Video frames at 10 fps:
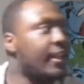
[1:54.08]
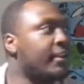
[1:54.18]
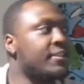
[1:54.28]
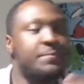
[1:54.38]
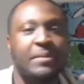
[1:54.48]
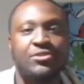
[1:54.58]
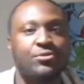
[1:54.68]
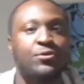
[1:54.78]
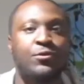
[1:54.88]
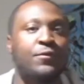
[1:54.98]
like a
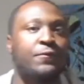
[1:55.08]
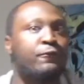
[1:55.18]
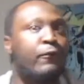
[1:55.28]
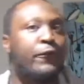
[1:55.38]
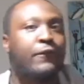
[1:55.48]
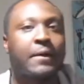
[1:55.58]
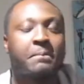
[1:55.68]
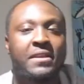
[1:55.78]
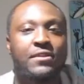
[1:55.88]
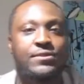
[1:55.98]
special sort of growth
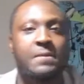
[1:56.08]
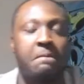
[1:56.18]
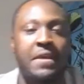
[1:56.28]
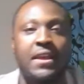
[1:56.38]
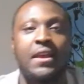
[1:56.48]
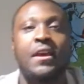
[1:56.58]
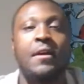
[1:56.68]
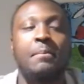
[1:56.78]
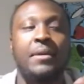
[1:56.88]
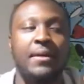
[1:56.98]
company or something.
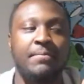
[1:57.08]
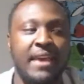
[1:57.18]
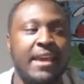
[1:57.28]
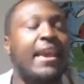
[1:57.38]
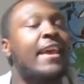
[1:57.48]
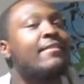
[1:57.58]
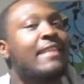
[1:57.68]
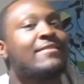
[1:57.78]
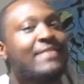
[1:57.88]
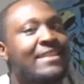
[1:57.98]
But yeah,
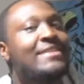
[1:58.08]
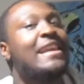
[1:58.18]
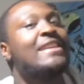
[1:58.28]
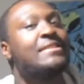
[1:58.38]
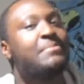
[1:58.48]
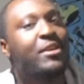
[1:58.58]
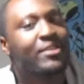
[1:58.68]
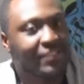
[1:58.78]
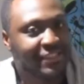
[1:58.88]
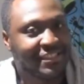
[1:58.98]
that's a
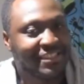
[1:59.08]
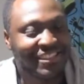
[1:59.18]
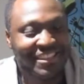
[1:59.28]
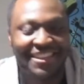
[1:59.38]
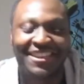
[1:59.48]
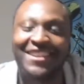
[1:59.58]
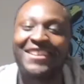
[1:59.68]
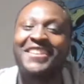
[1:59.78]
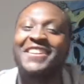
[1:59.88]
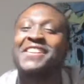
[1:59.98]
must.
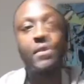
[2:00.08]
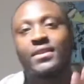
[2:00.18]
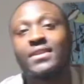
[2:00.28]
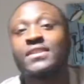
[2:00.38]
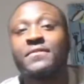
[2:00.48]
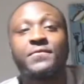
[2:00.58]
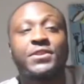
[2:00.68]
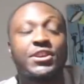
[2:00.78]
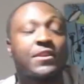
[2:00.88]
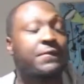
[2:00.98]
This info
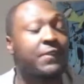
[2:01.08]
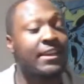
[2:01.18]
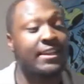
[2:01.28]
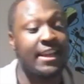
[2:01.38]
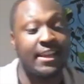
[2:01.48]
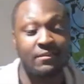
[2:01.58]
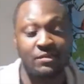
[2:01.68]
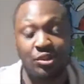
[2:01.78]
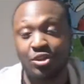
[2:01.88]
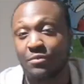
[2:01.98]
you can find in
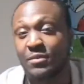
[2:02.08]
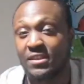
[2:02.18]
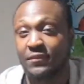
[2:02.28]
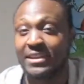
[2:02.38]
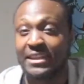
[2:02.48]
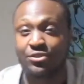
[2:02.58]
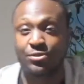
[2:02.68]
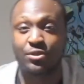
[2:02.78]
documents, financial